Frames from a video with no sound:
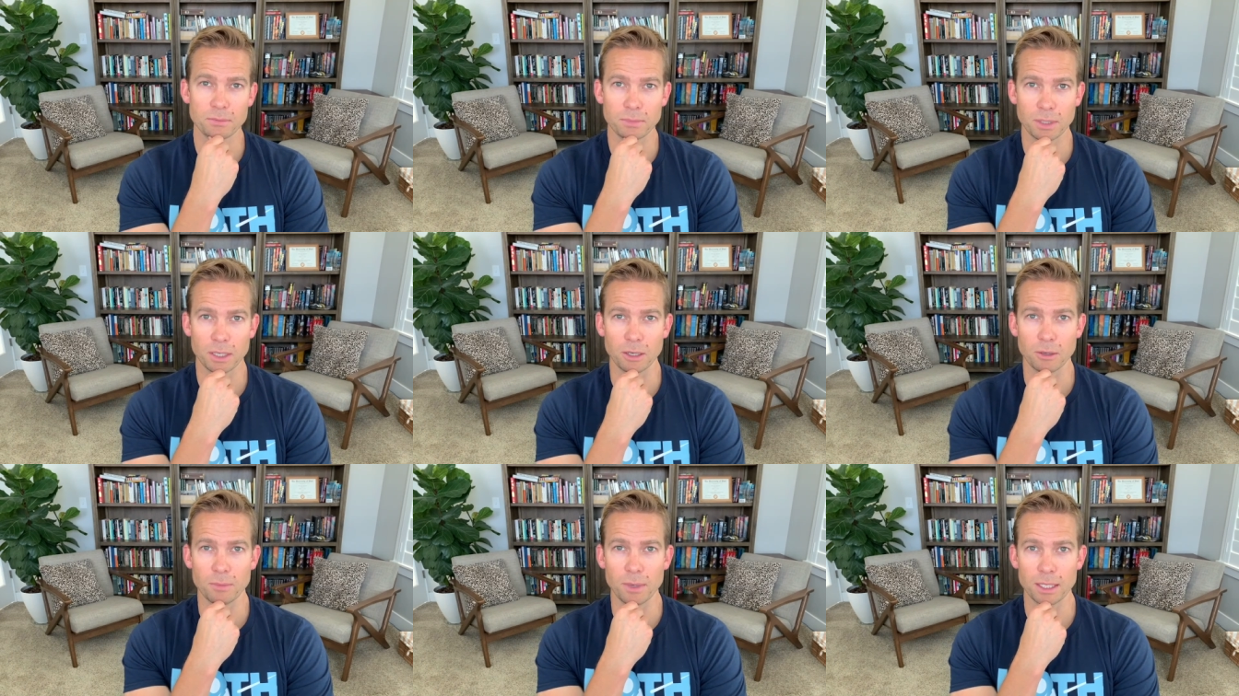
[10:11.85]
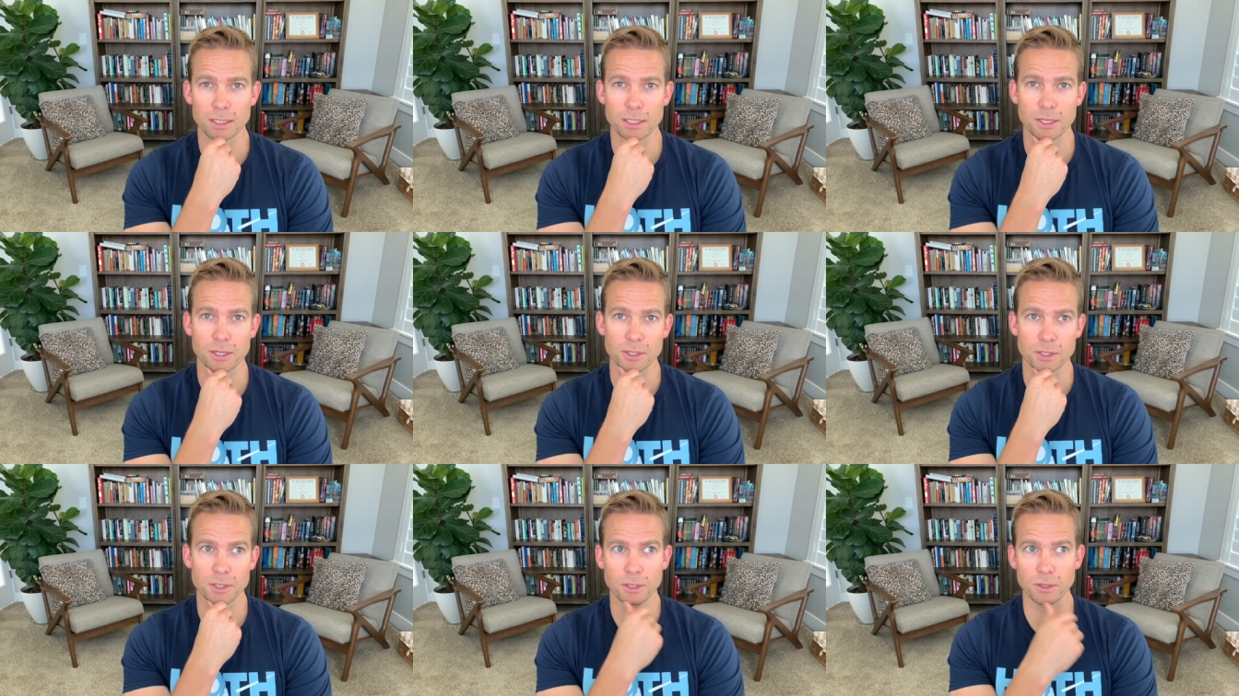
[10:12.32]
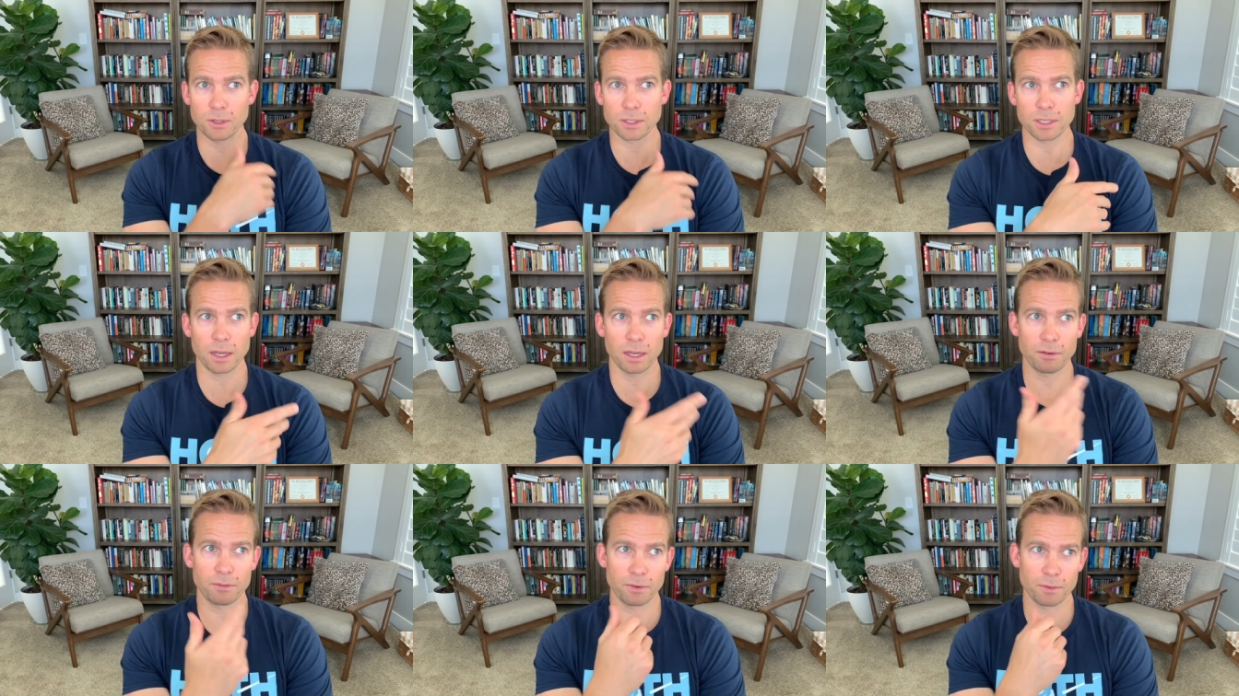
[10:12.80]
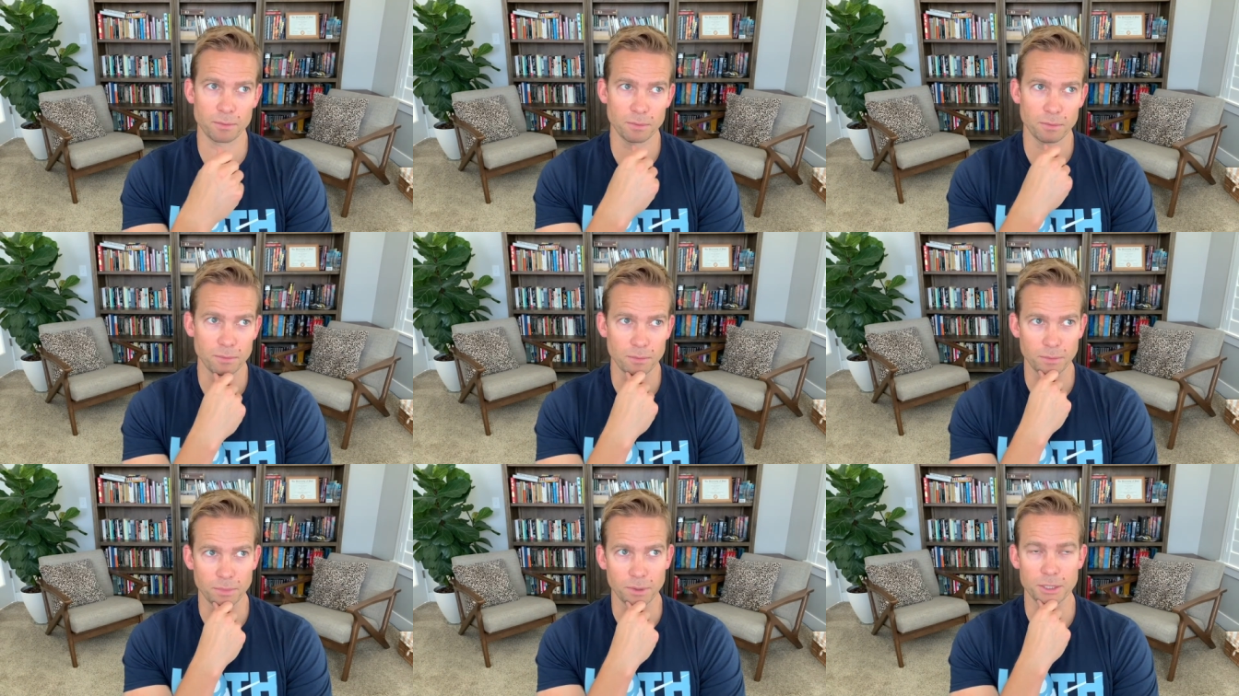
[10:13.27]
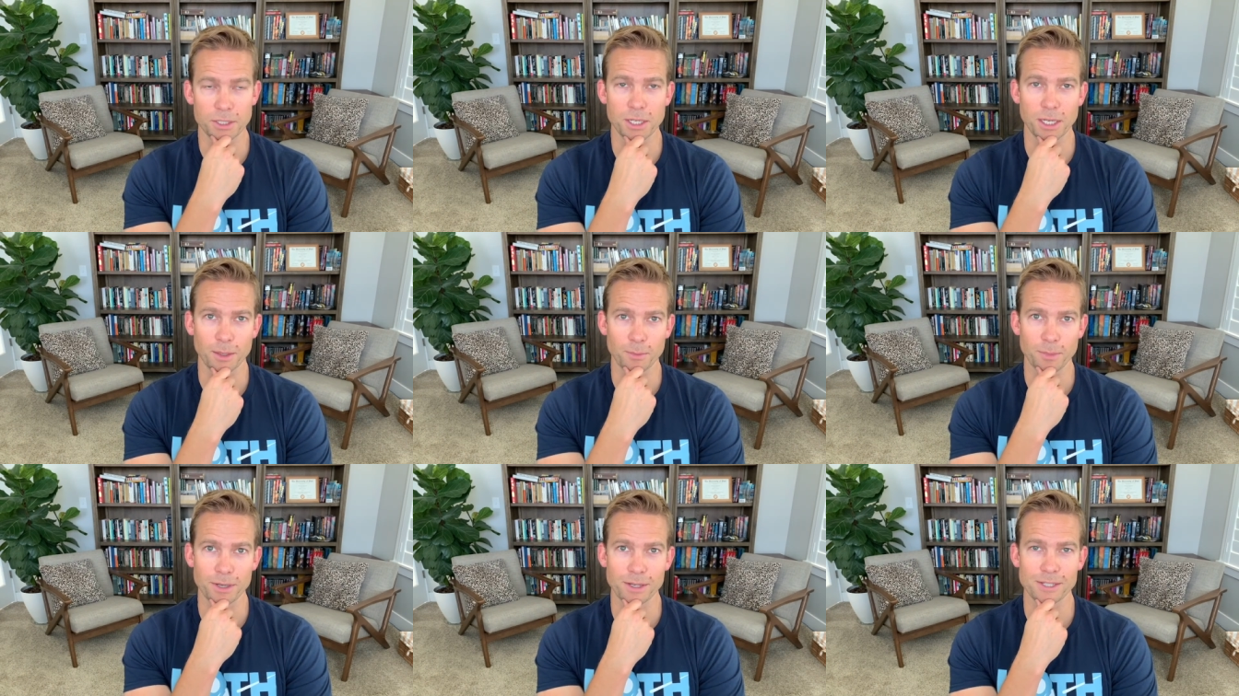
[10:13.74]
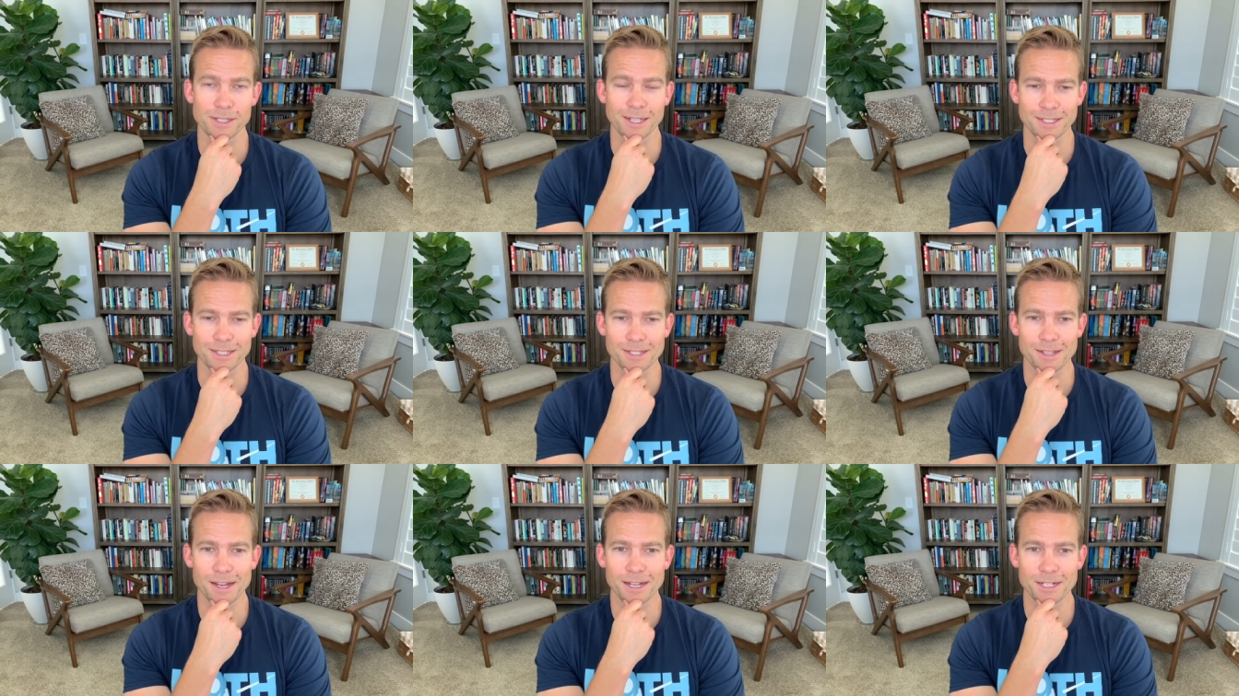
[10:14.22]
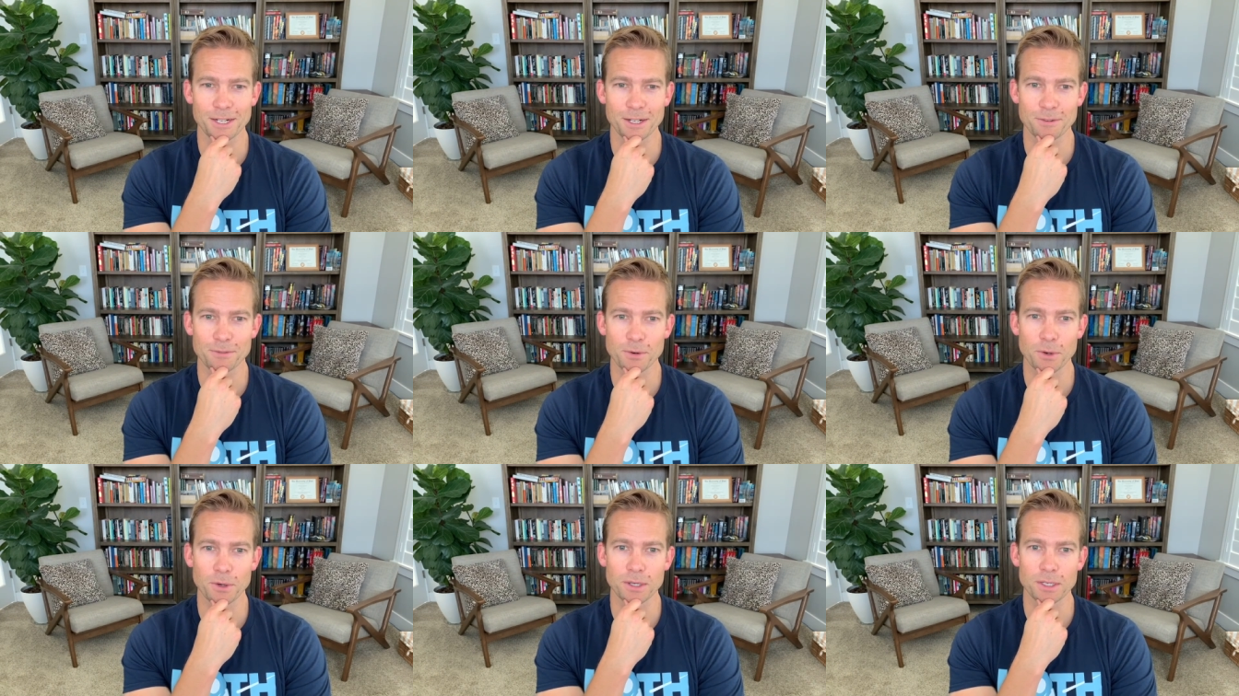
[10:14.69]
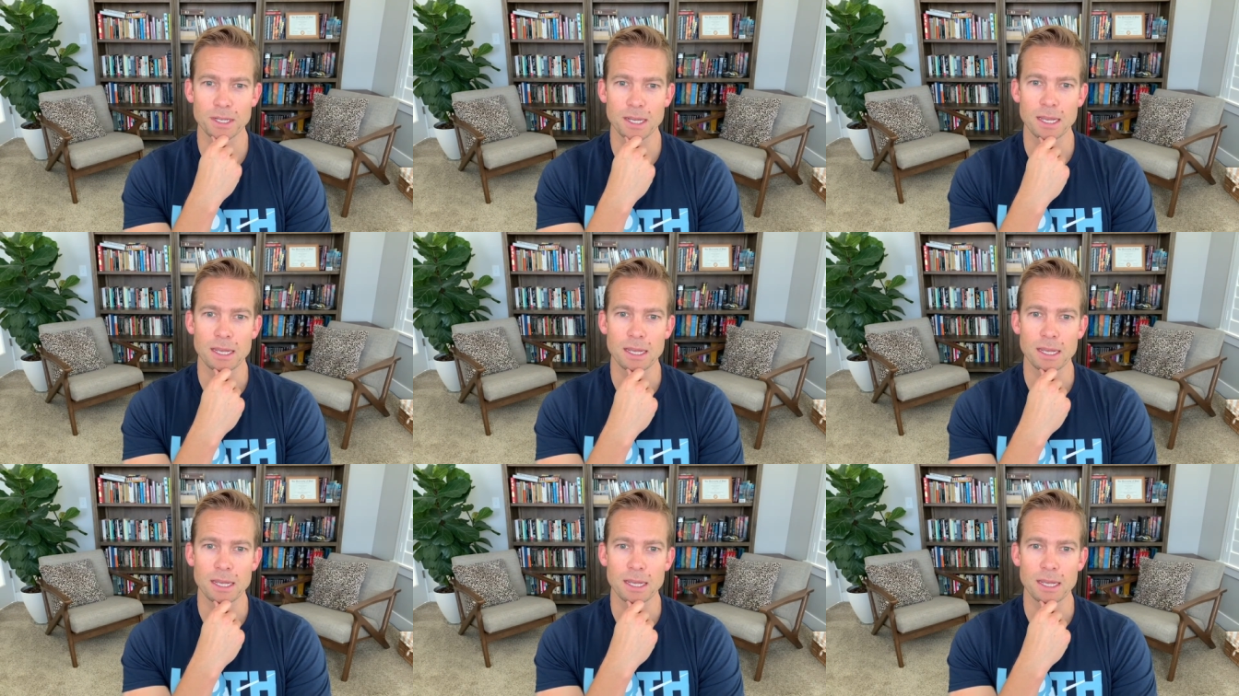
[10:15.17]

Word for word: you know, monsters do, aside from bludgeoning, piercing, and slashing, of course.